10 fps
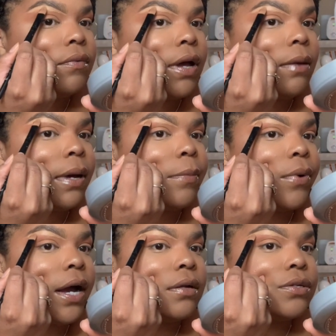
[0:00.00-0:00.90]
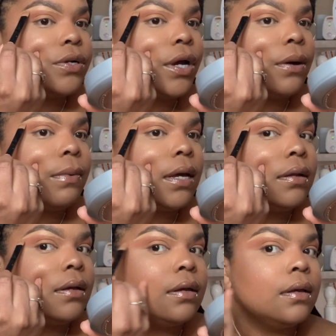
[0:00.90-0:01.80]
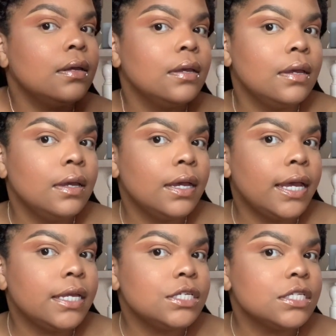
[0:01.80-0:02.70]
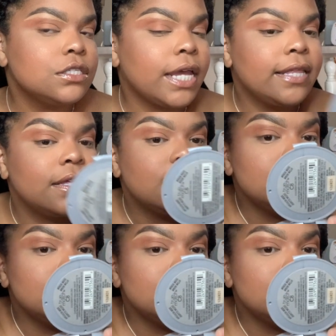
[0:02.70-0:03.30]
how my brows are going and just like this.